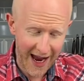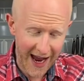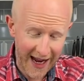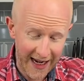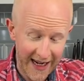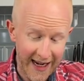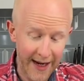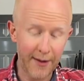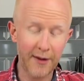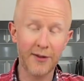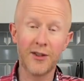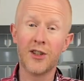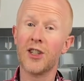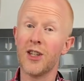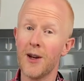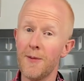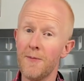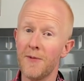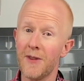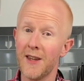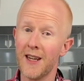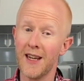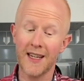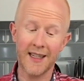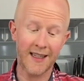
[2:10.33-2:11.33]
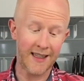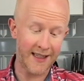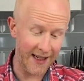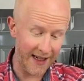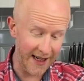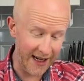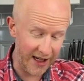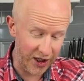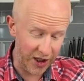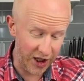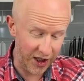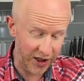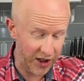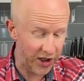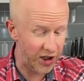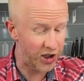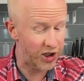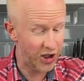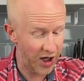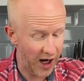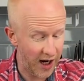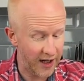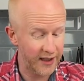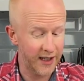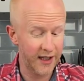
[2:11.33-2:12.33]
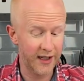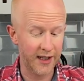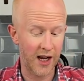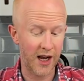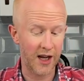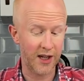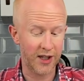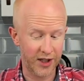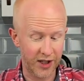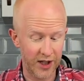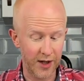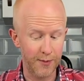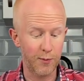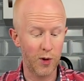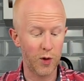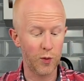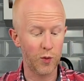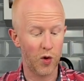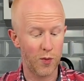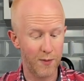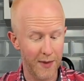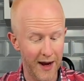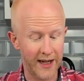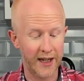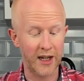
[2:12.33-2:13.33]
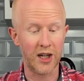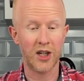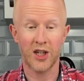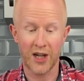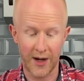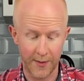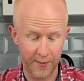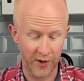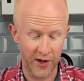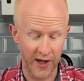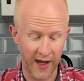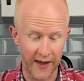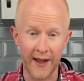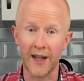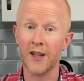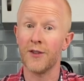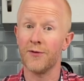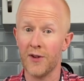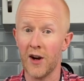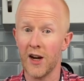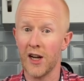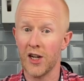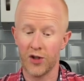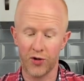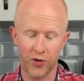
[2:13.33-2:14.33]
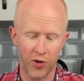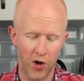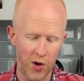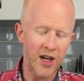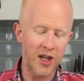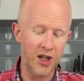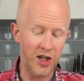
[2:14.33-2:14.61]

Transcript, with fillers: Now, if something is delicious, the chances are someone will make a gin with it. That's very true.